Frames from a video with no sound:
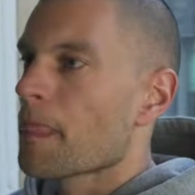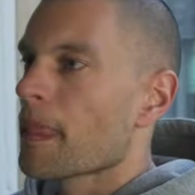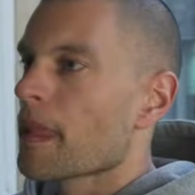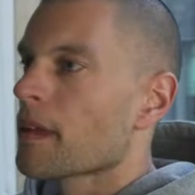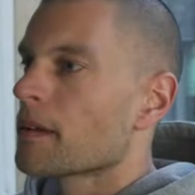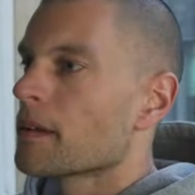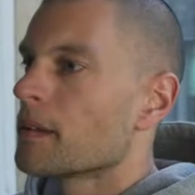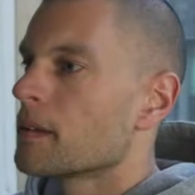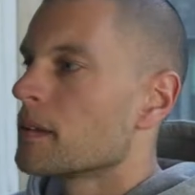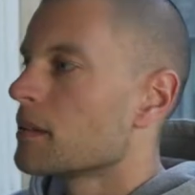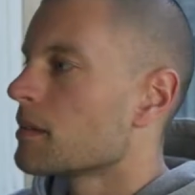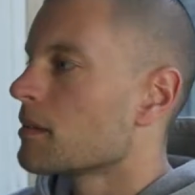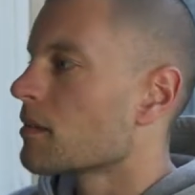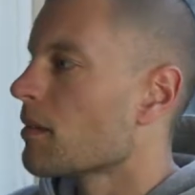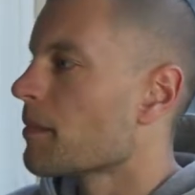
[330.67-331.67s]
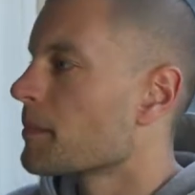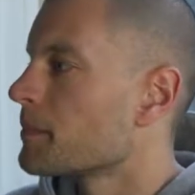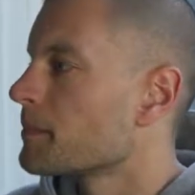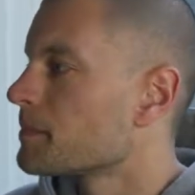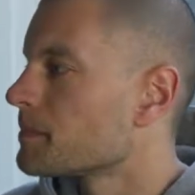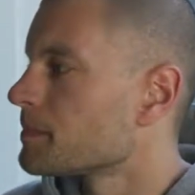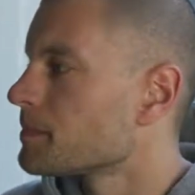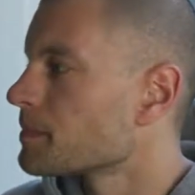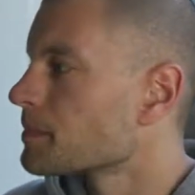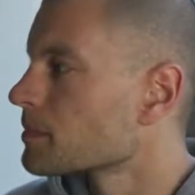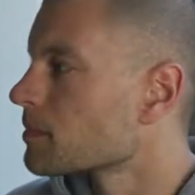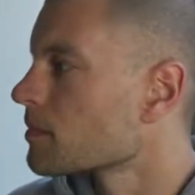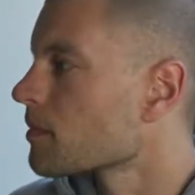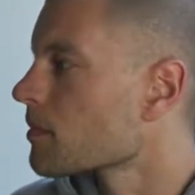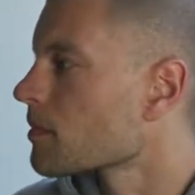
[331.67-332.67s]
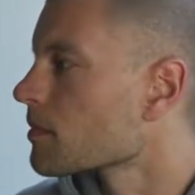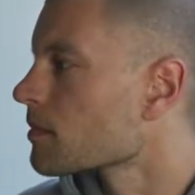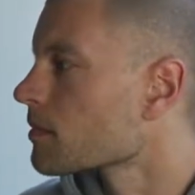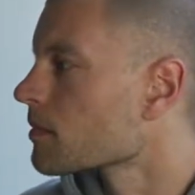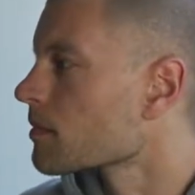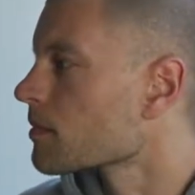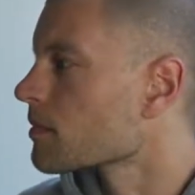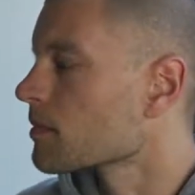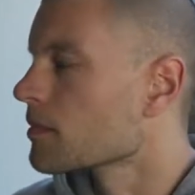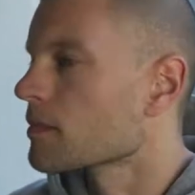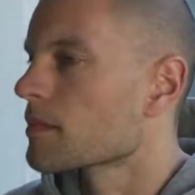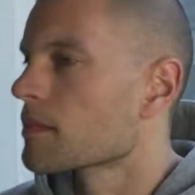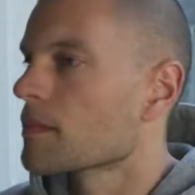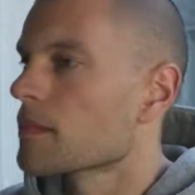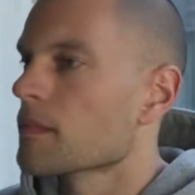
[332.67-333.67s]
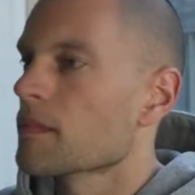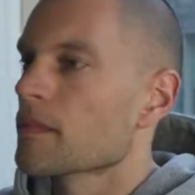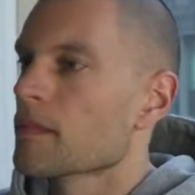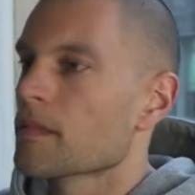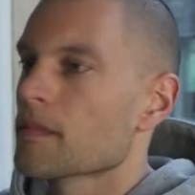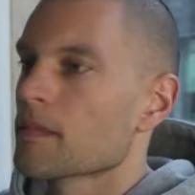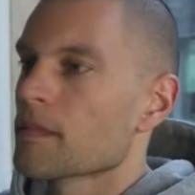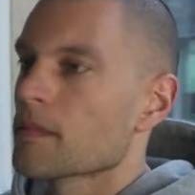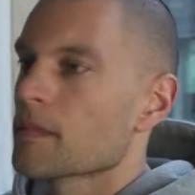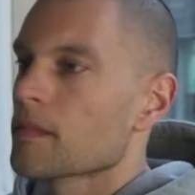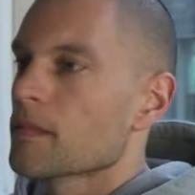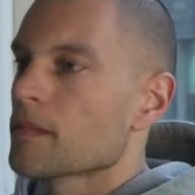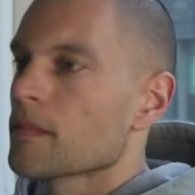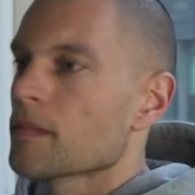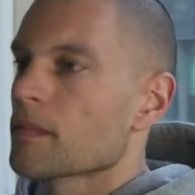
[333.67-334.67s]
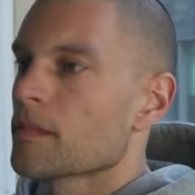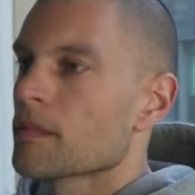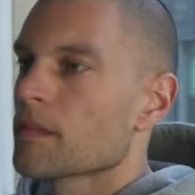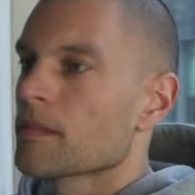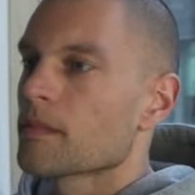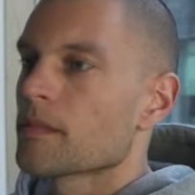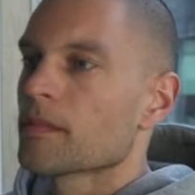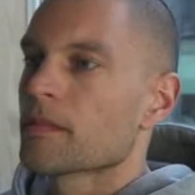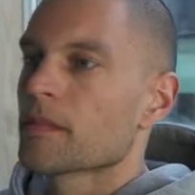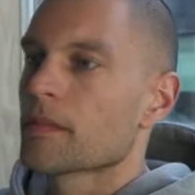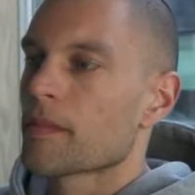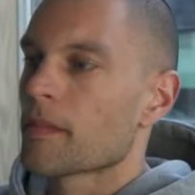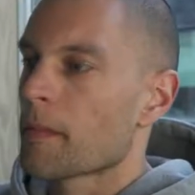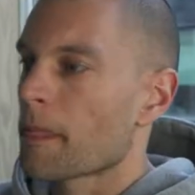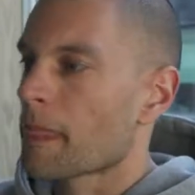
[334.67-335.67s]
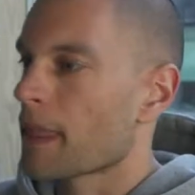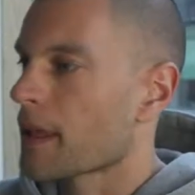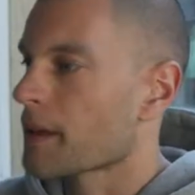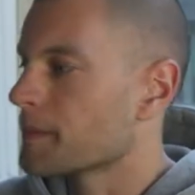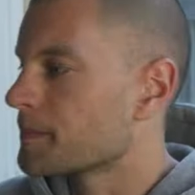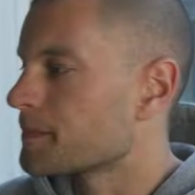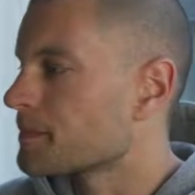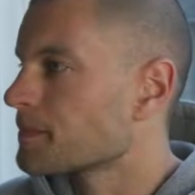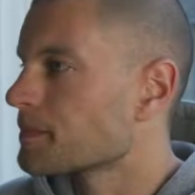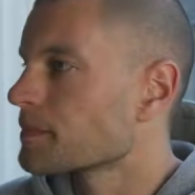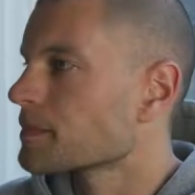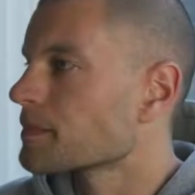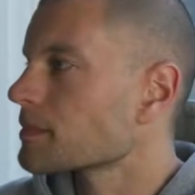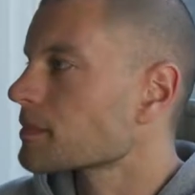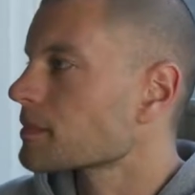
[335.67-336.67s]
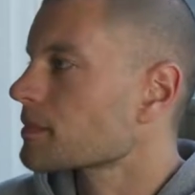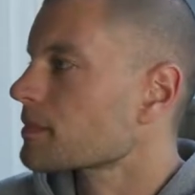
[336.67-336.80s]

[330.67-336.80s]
[no speech]